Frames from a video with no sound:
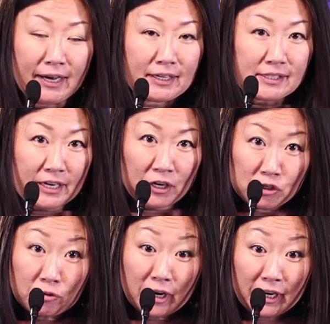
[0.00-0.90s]
a
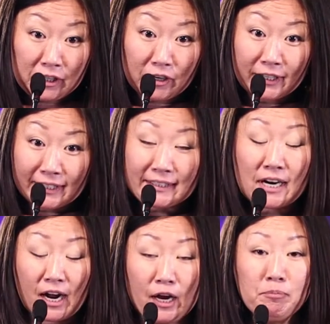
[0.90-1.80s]
sanctuary during this
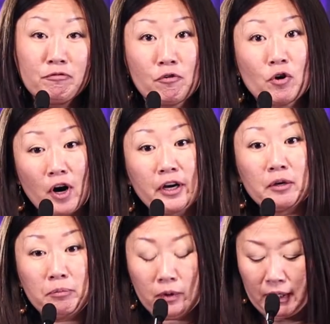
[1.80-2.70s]
time for our
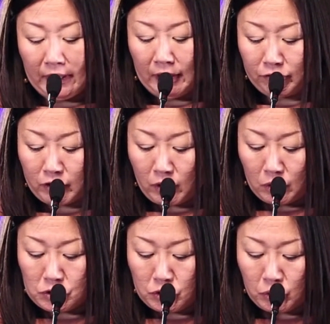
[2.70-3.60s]
community, for
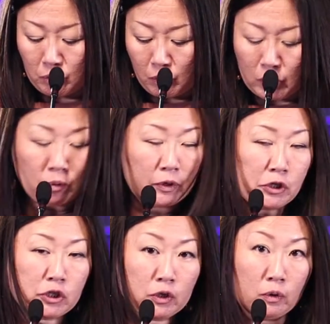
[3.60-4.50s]
those who
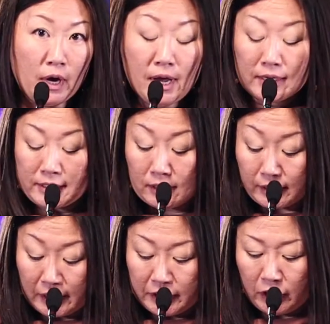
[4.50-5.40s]
wish to still
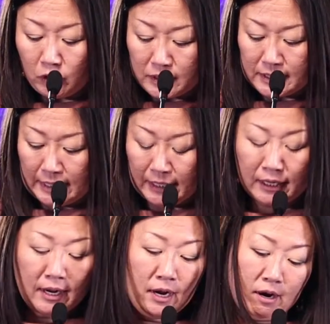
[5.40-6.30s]
continue to see
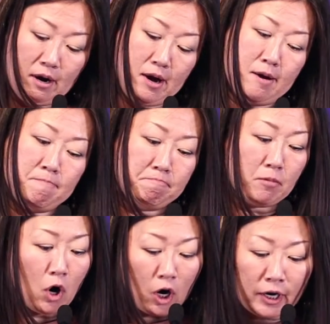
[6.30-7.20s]

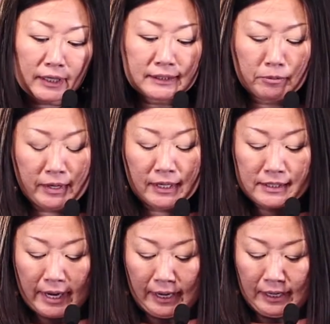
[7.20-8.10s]
art exhibits
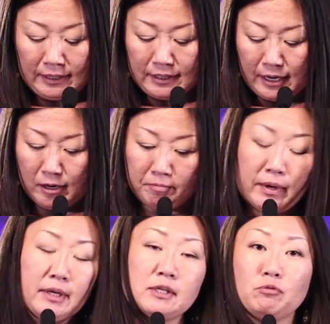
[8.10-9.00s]
and
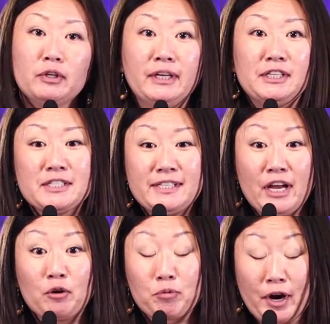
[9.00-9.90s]
really just to take
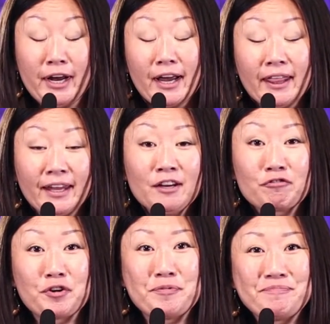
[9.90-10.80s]
a break, I think,
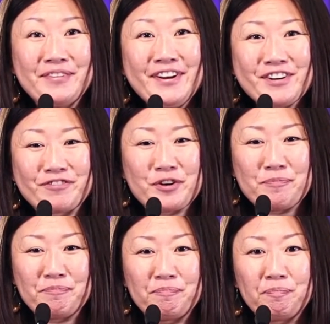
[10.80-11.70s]
from
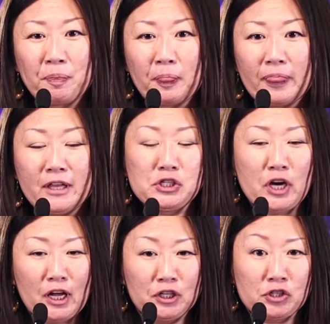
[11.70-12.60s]
the
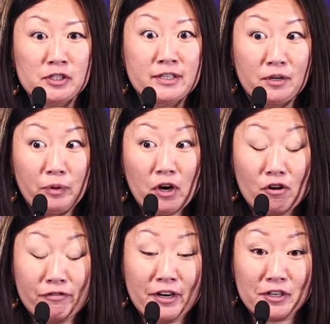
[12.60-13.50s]
challenges that we all
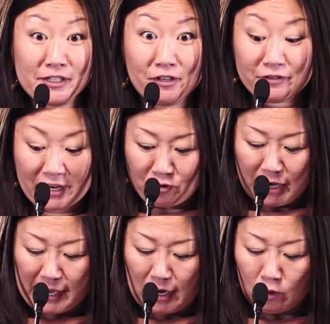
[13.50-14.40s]
find ourselves in right
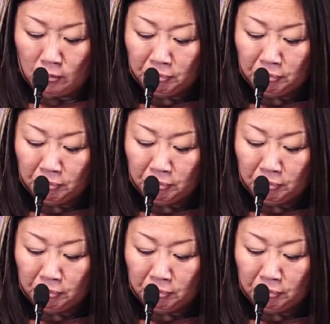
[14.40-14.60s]
now.